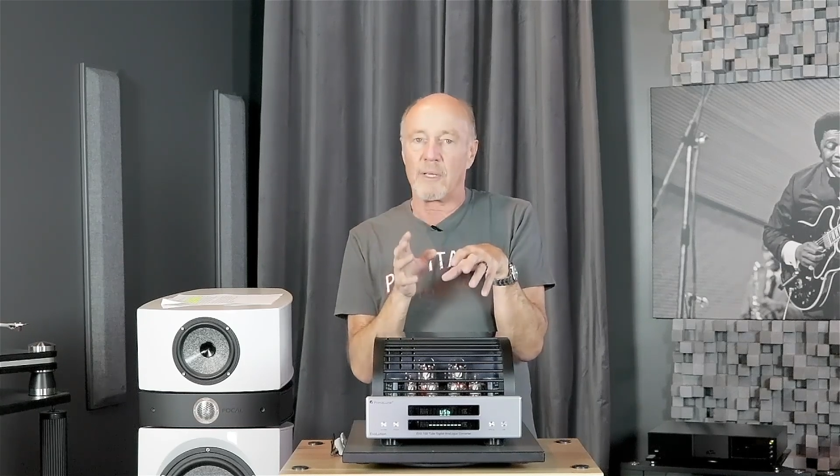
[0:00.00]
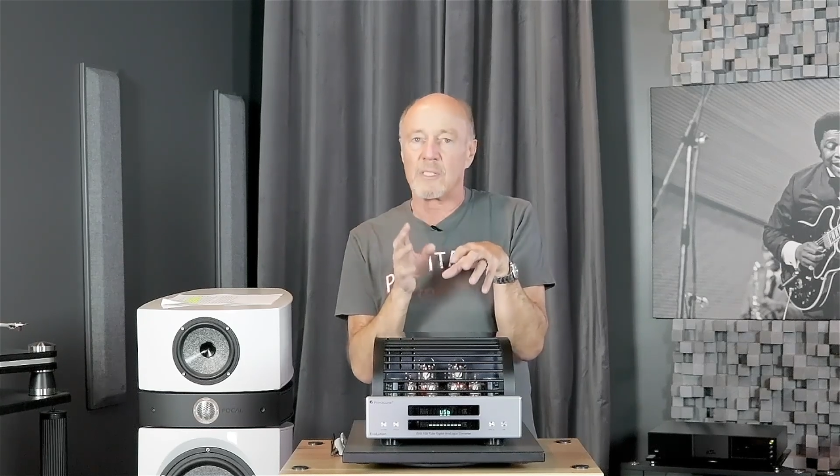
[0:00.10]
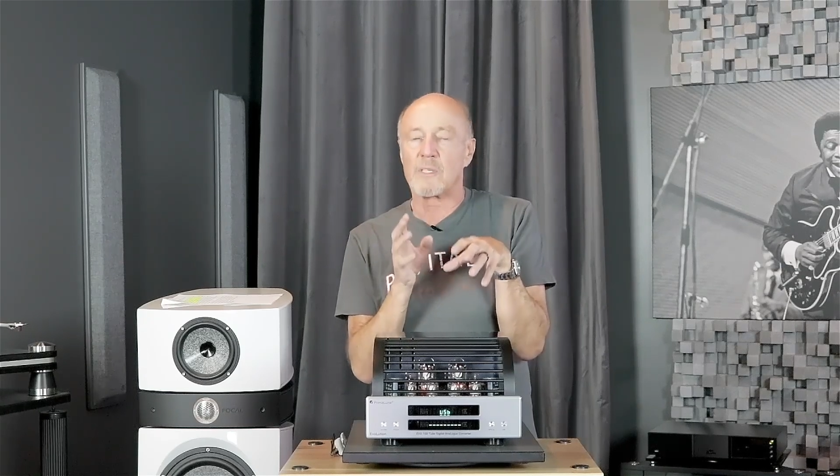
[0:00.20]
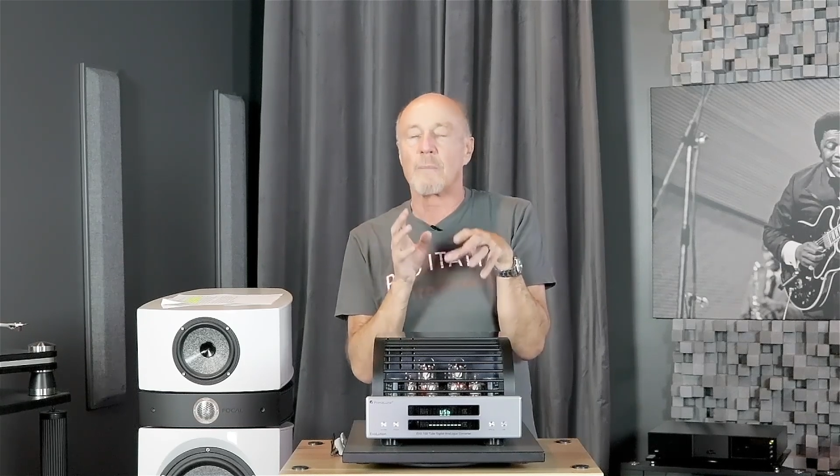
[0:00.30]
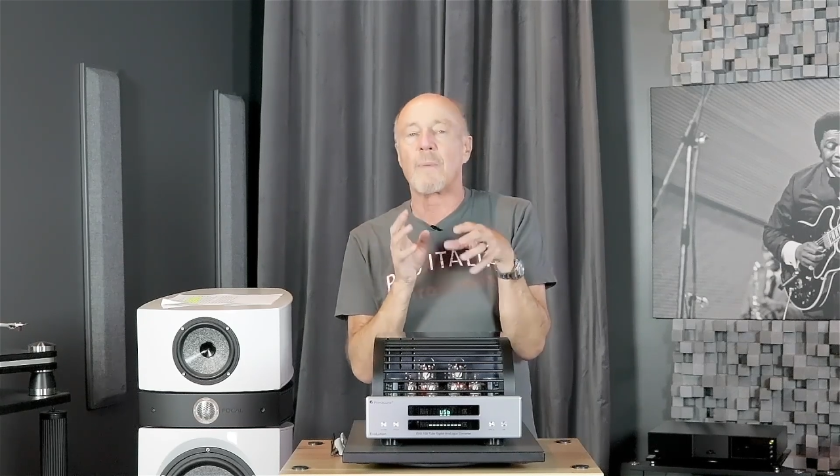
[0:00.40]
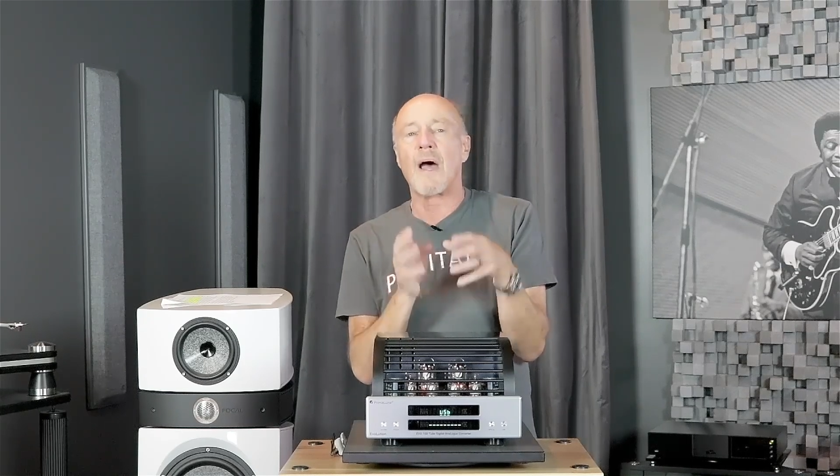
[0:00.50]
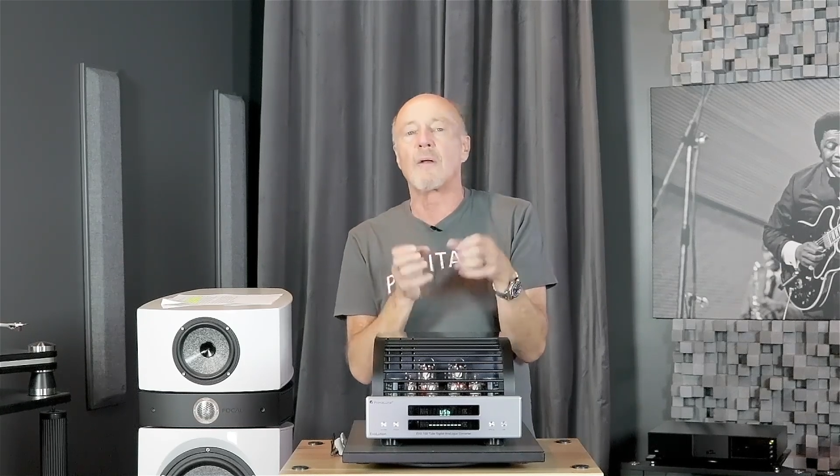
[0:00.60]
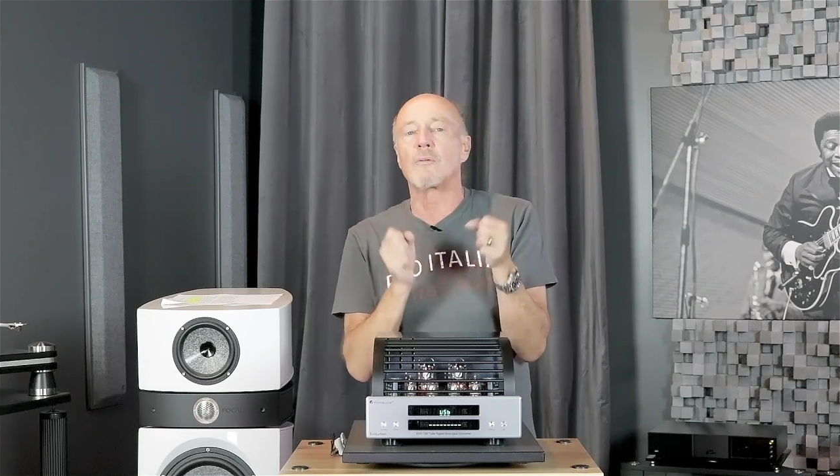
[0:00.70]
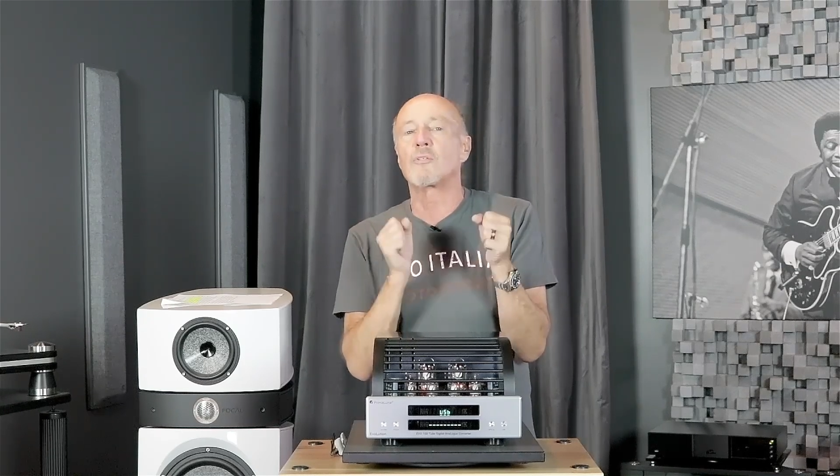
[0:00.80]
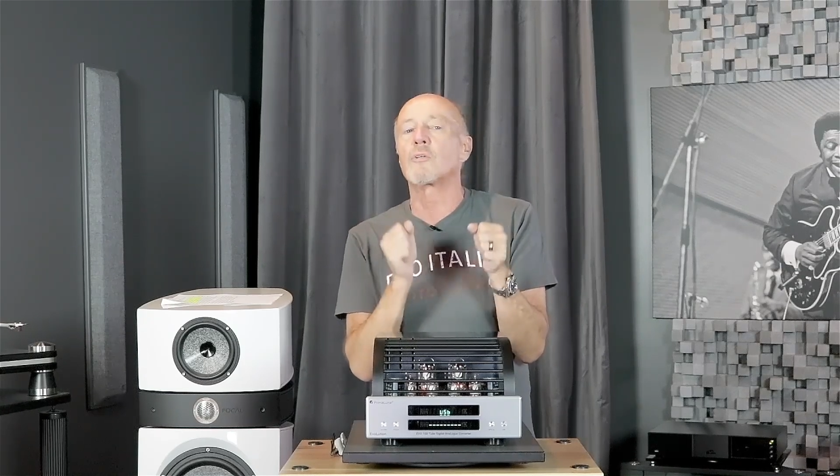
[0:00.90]
It's
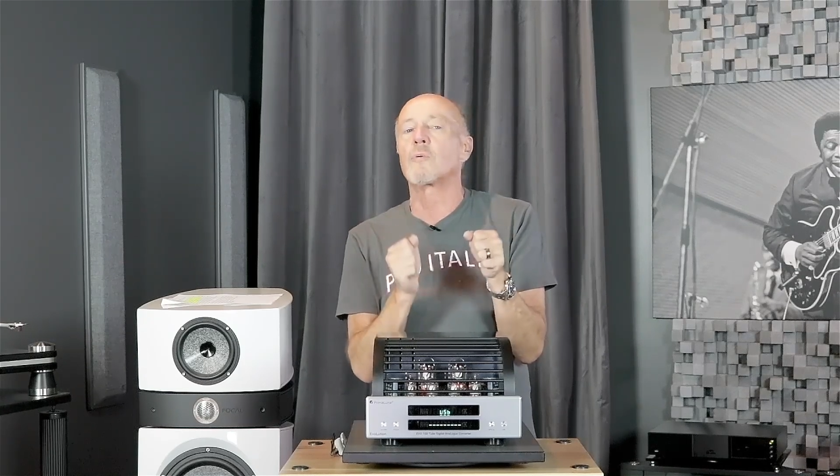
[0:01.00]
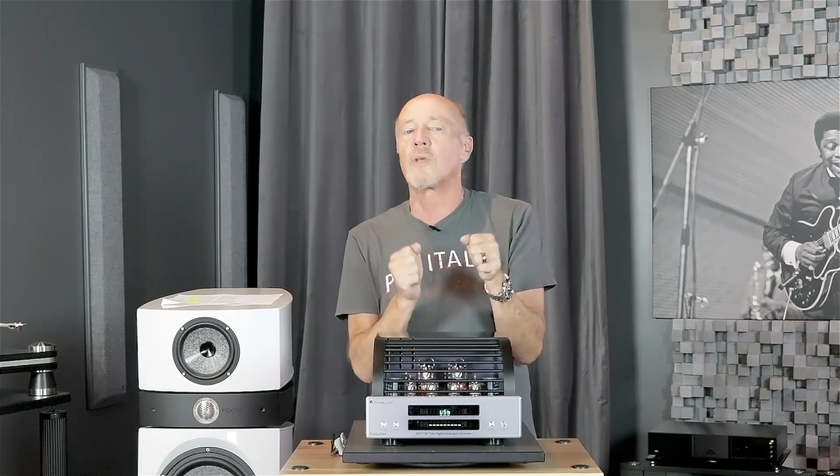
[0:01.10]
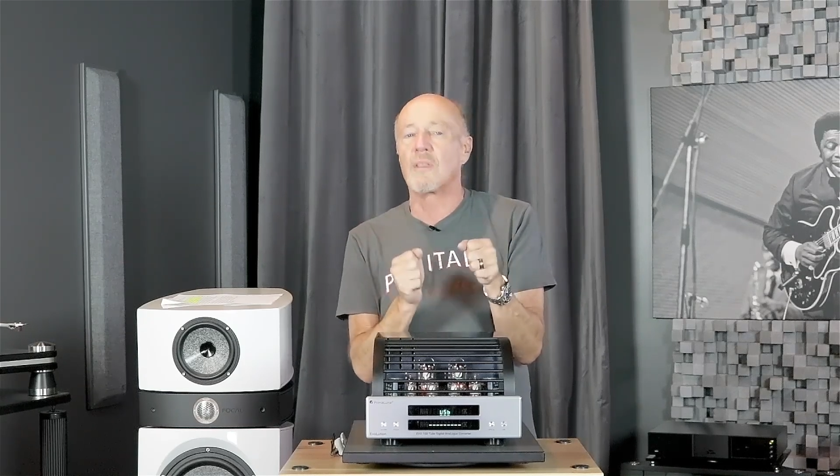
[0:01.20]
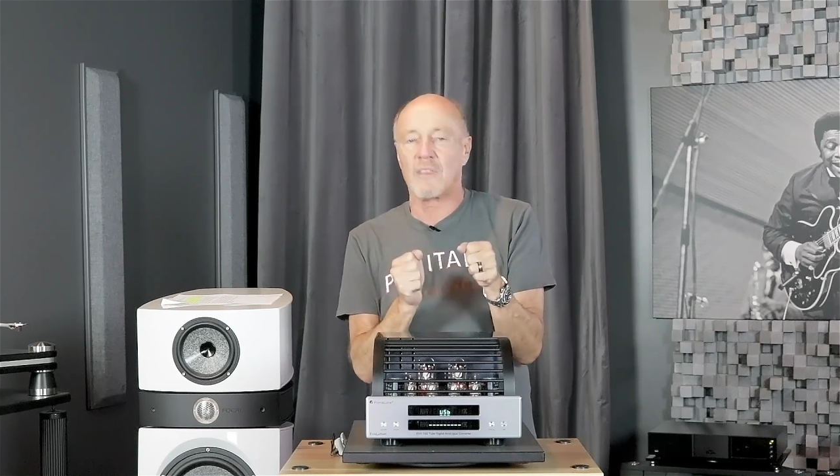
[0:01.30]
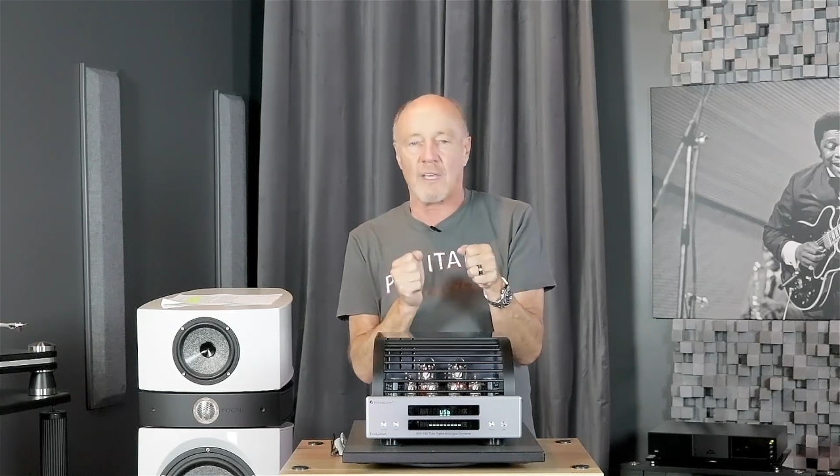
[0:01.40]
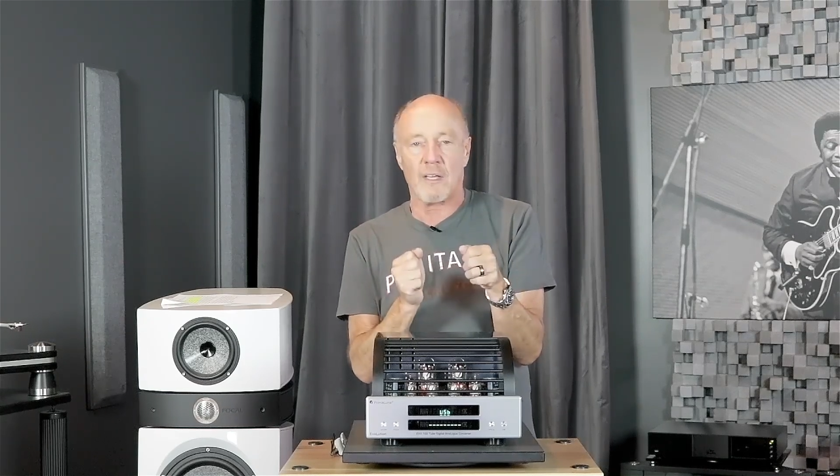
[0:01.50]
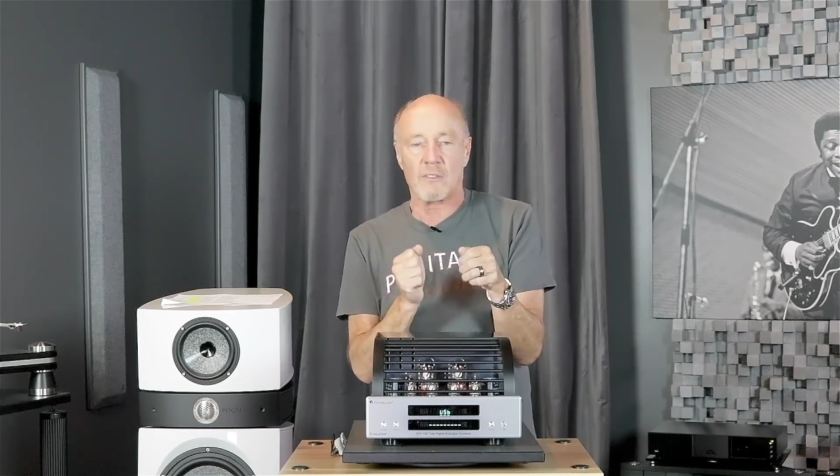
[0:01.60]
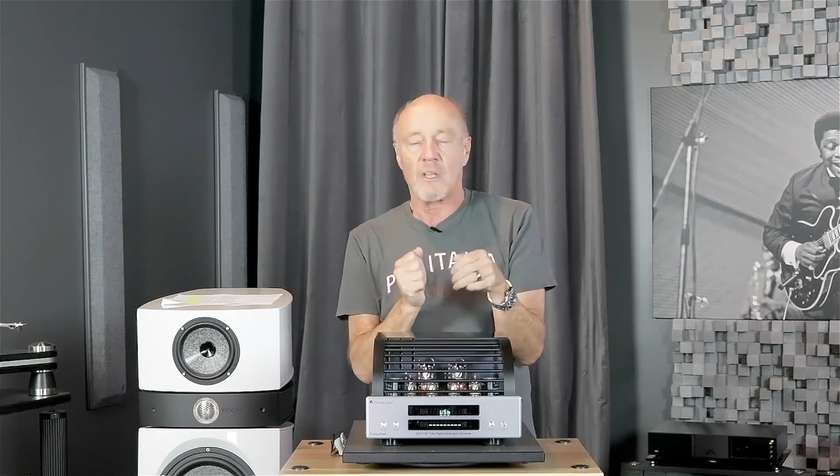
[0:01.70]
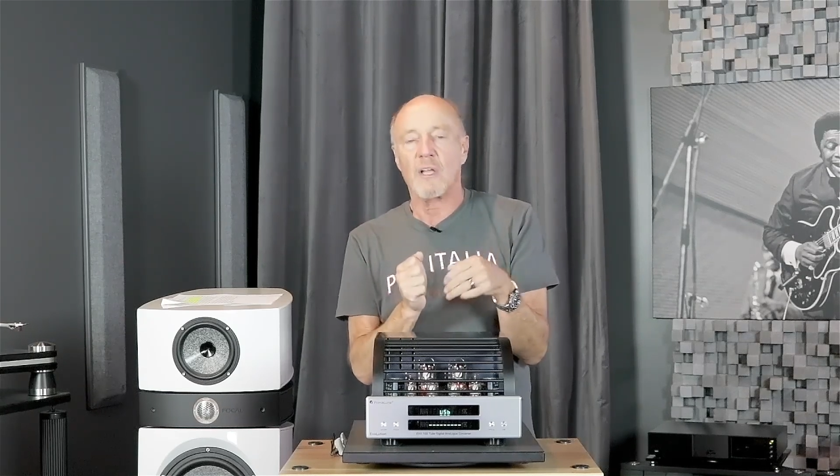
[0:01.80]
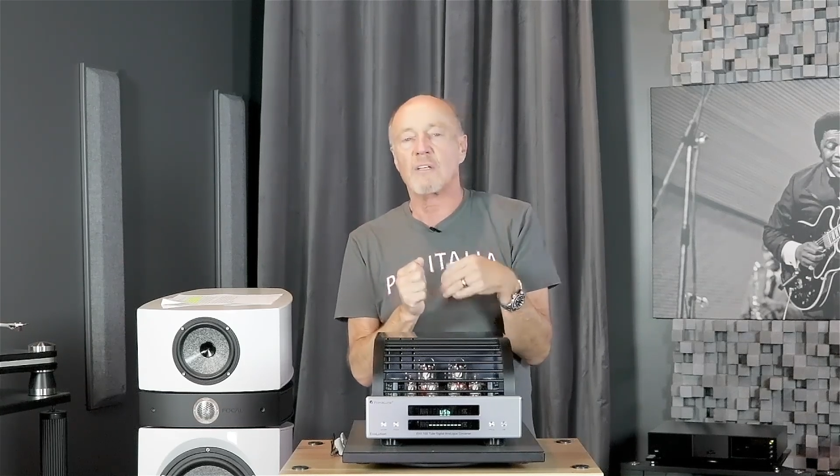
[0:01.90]
about doing things